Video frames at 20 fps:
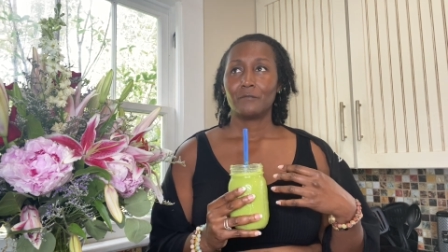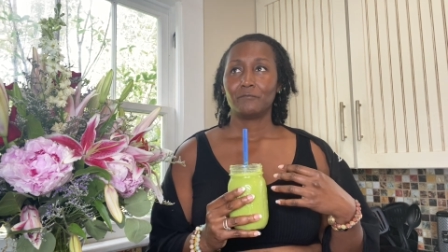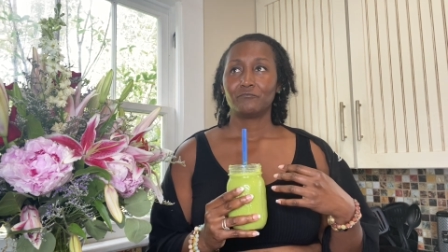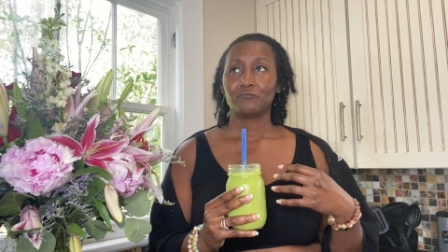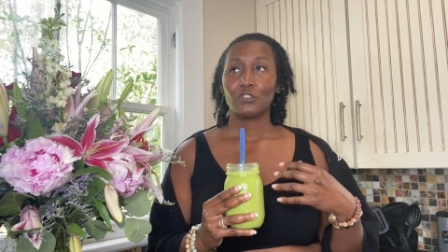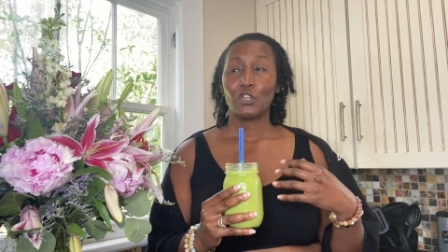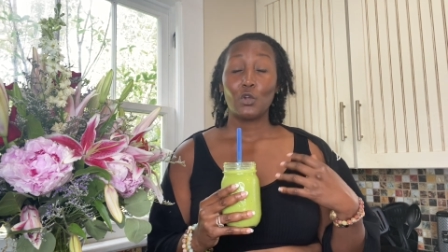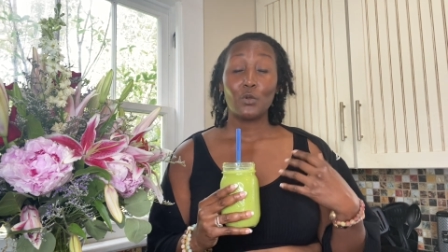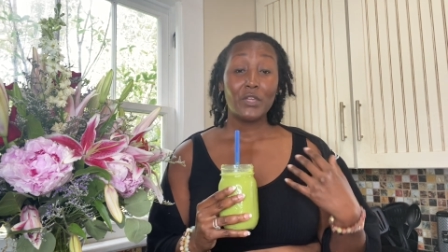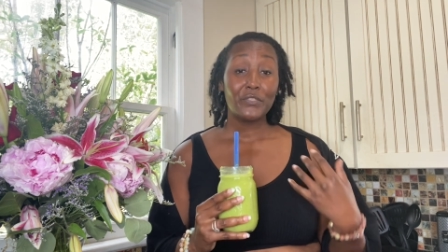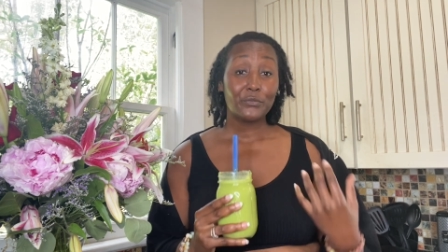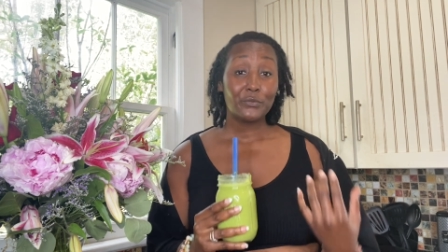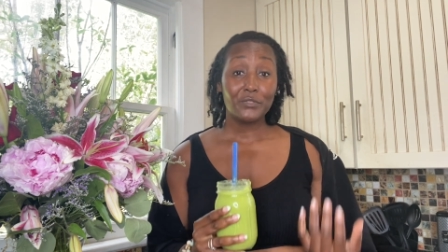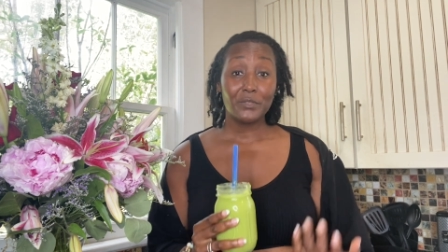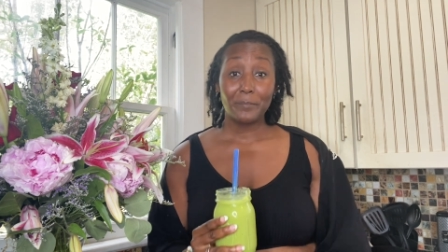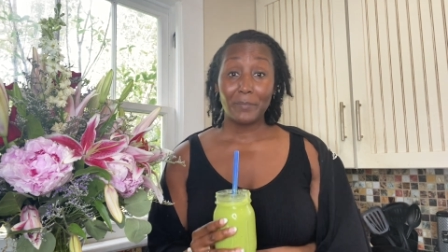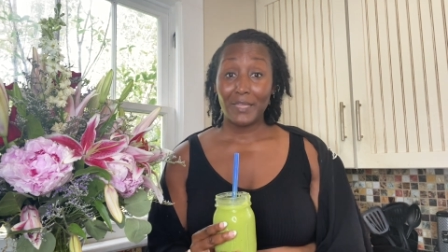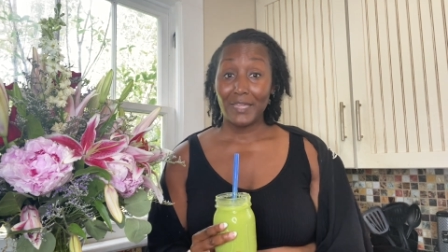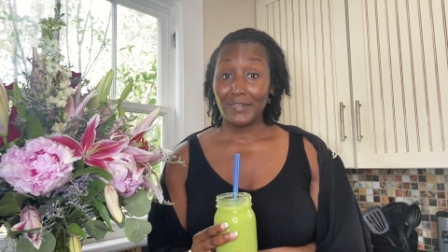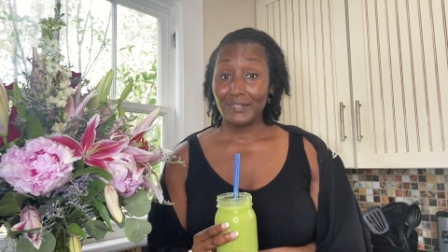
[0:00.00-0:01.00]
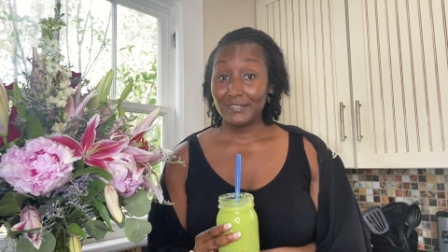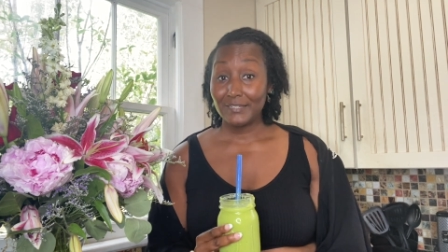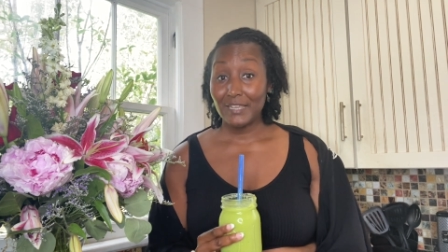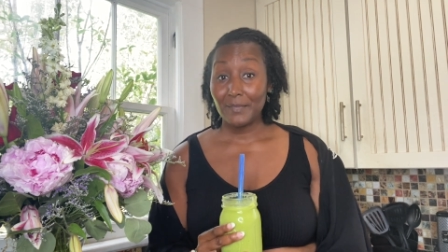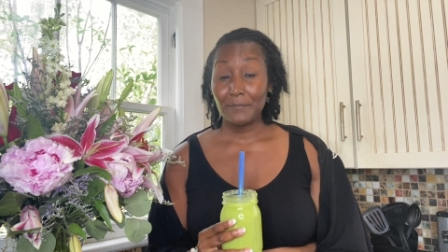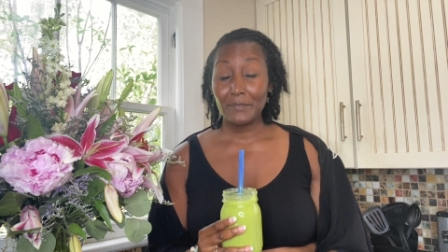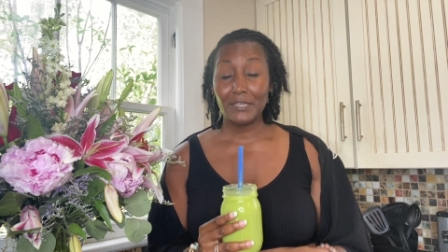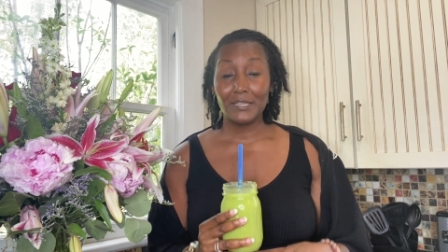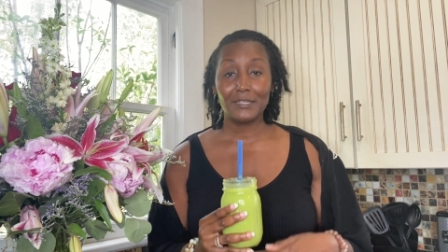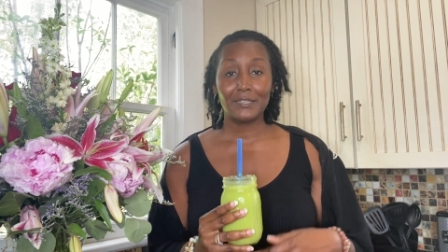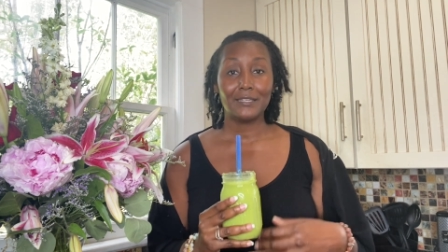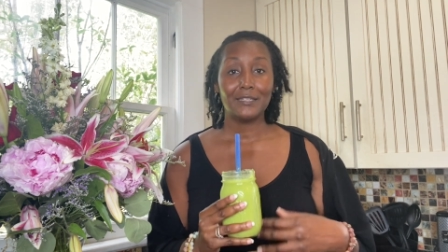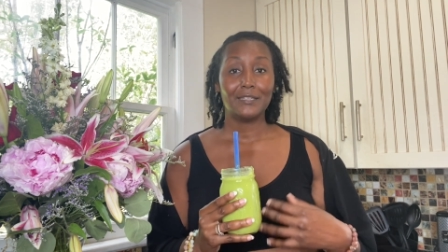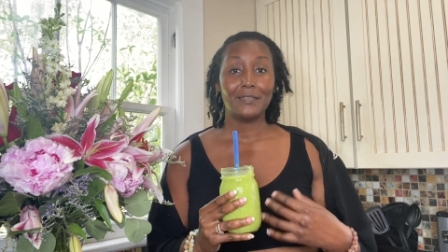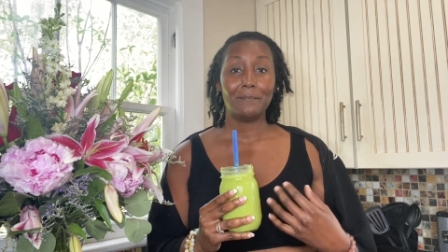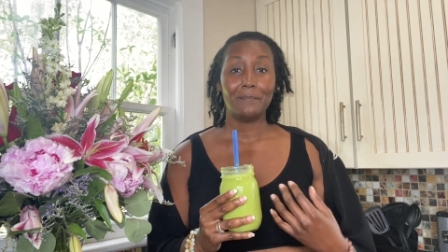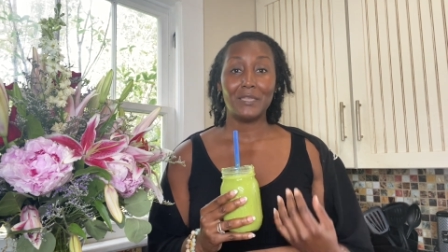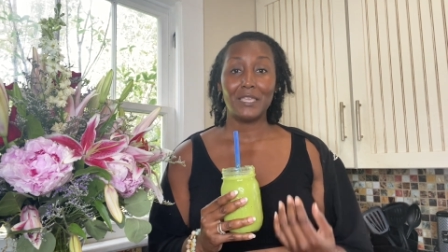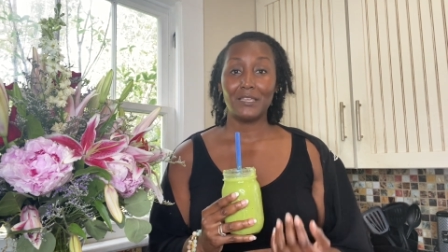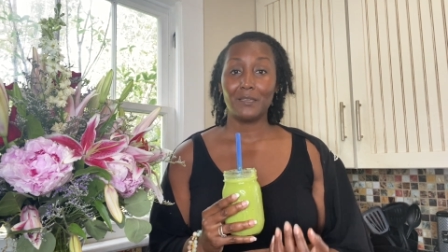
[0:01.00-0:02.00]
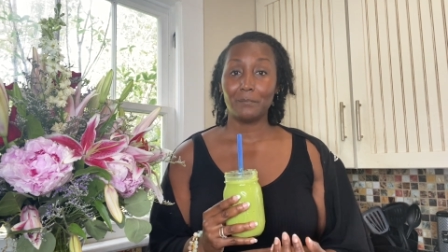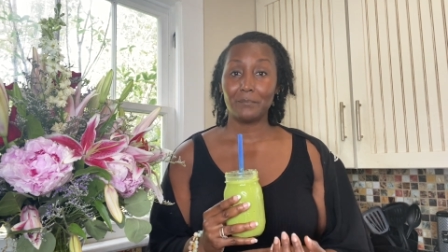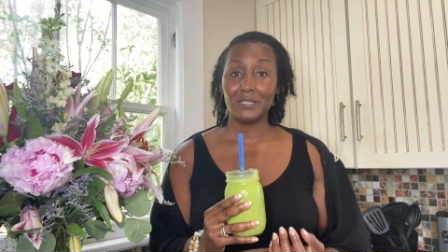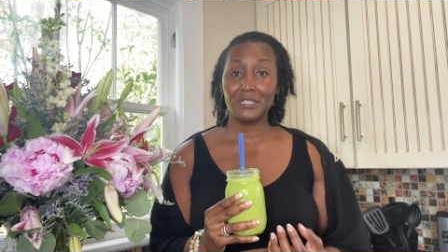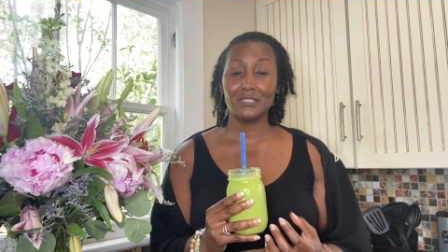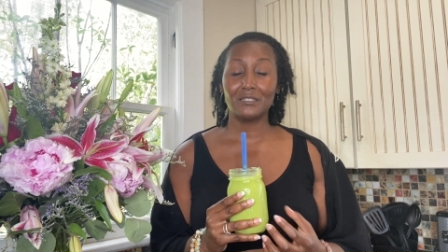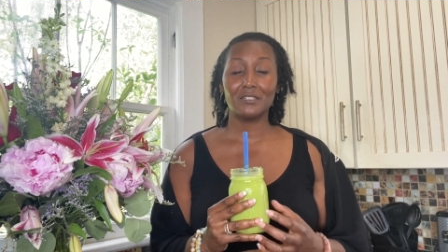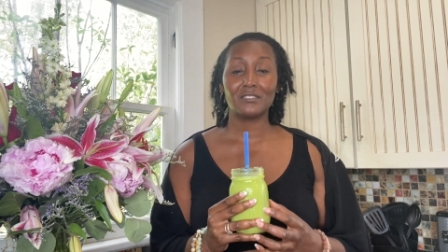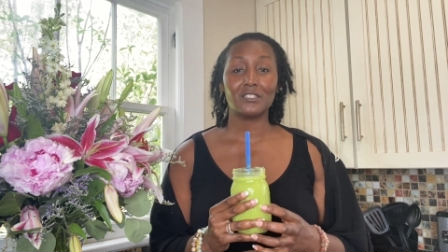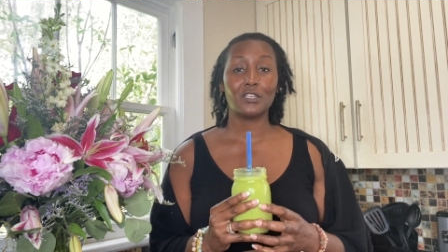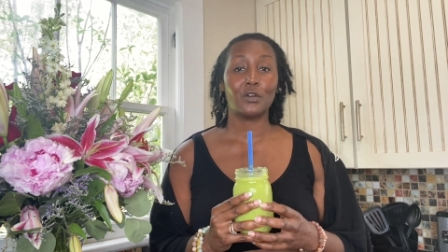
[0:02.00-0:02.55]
Going through the pandemic, being a business